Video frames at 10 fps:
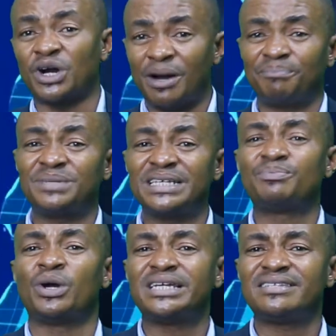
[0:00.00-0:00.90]
for companies,
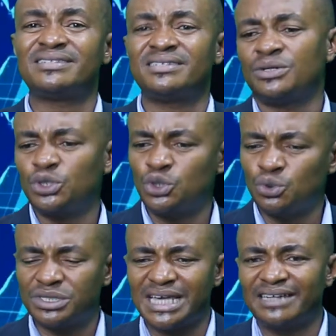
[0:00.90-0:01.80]
but they still
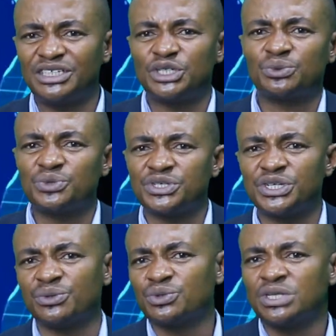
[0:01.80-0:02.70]
use their digital
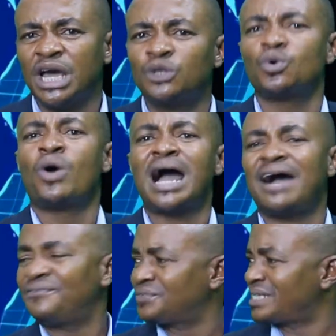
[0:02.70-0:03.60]
skills to
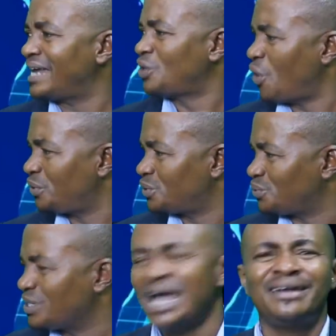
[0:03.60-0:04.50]
have side
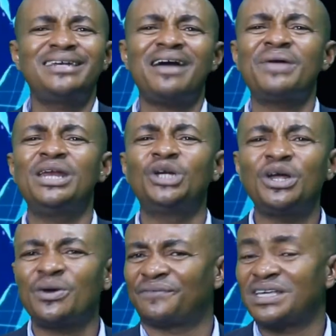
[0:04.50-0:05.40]
hustles. There are a
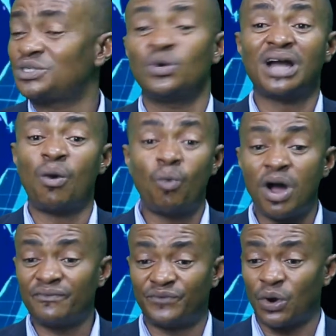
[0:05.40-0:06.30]
lot of things. You can
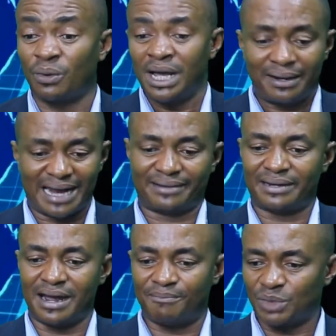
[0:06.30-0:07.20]
work for,
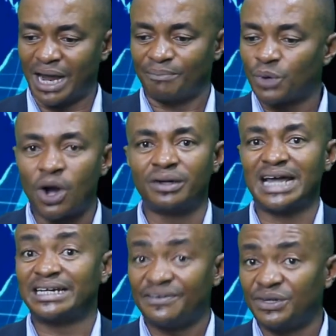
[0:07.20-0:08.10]
like, abroad,
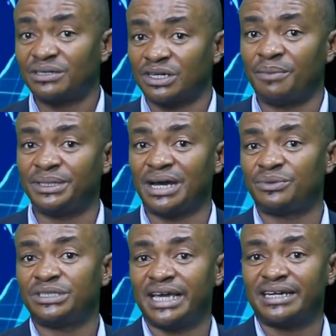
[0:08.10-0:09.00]
and even coming
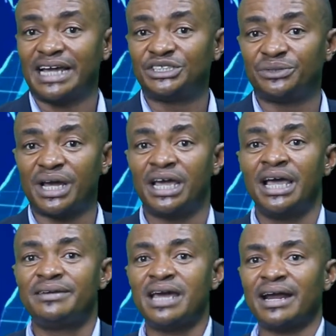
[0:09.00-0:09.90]
down here in Nigeria,
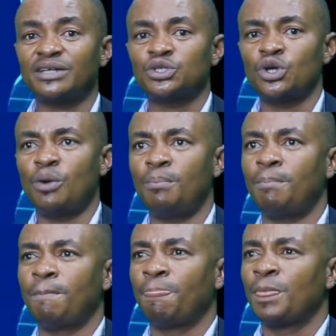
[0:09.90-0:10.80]
there are
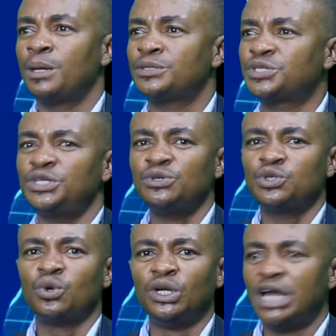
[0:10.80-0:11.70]
some
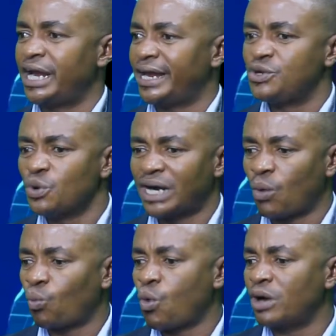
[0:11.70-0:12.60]
skills you learn. You
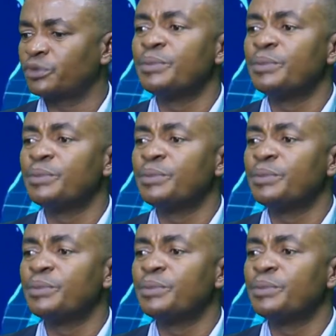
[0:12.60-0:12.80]
can work